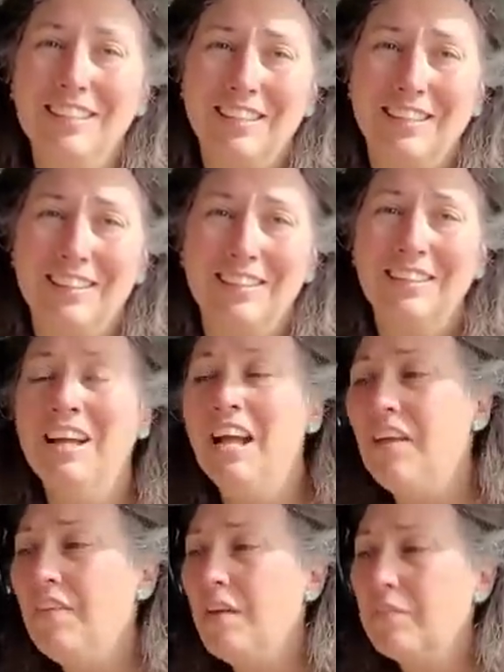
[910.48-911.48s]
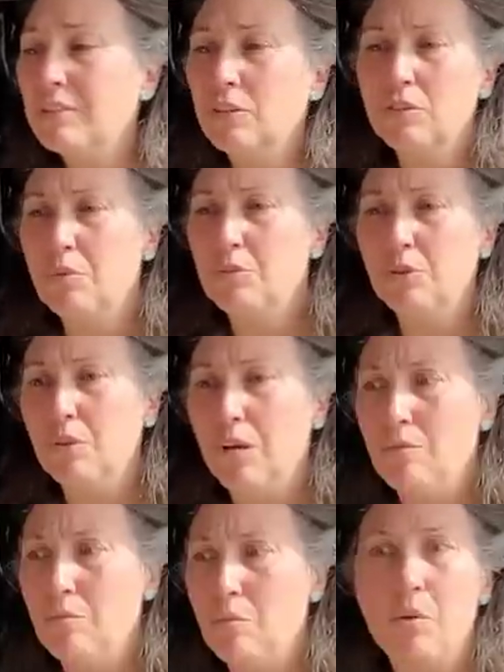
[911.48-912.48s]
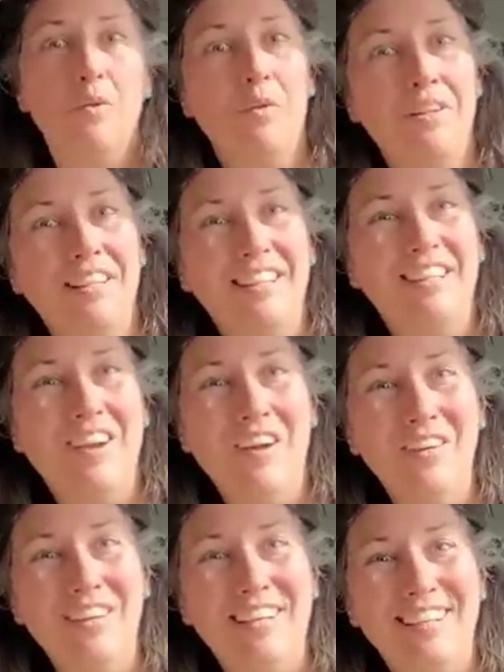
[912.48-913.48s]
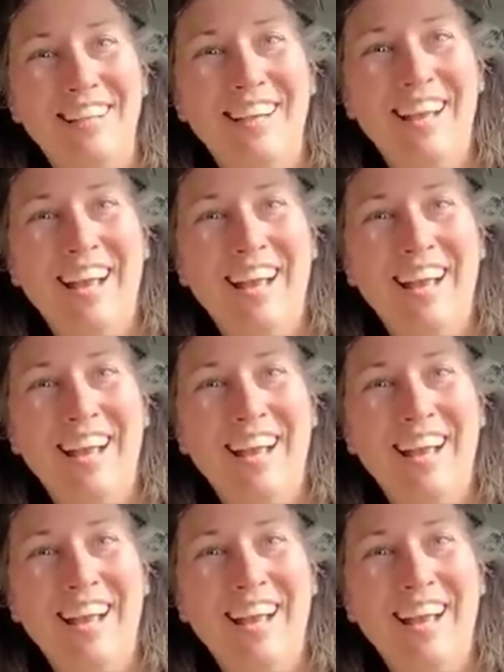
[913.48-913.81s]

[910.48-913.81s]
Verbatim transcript: Yeah. And because sometimes you have more than one thing going.